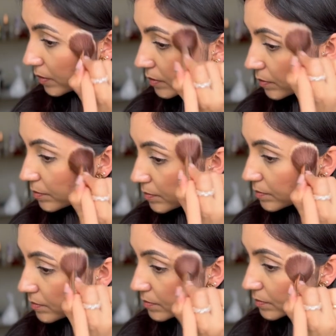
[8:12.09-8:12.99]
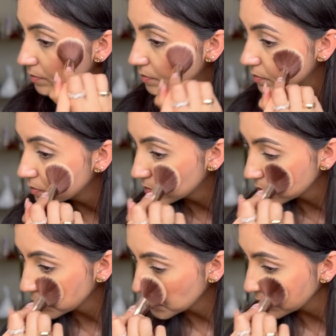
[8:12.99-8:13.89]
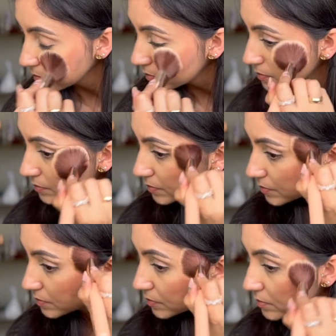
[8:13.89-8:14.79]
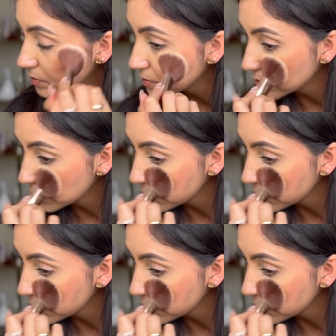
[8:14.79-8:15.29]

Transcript: Nobody speaks.